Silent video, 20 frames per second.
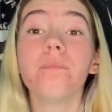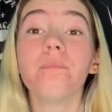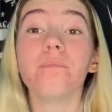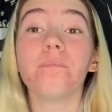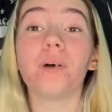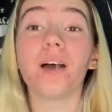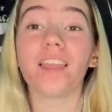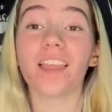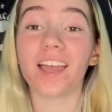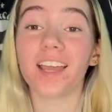
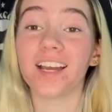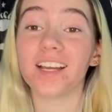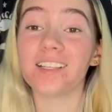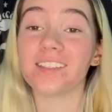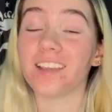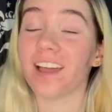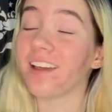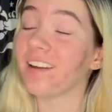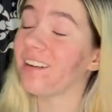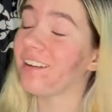But like I
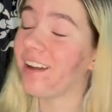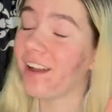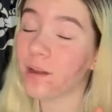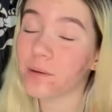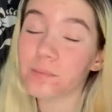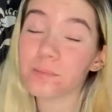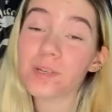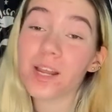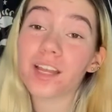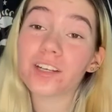said,
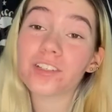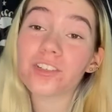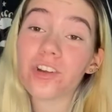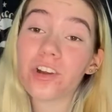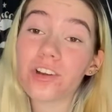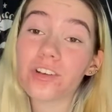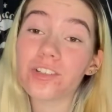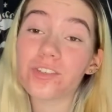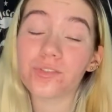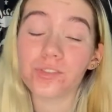I'm not in
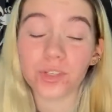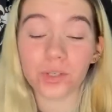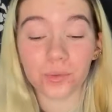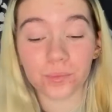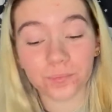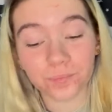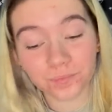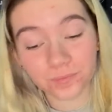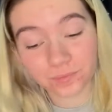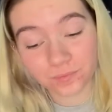charge of you.
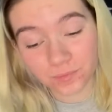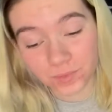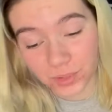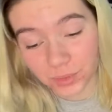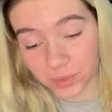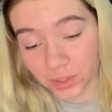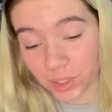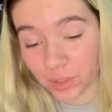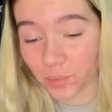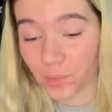Do
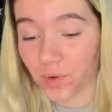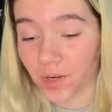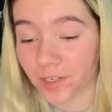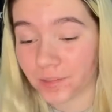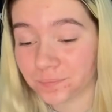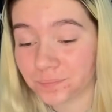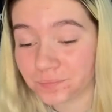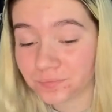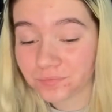what you want.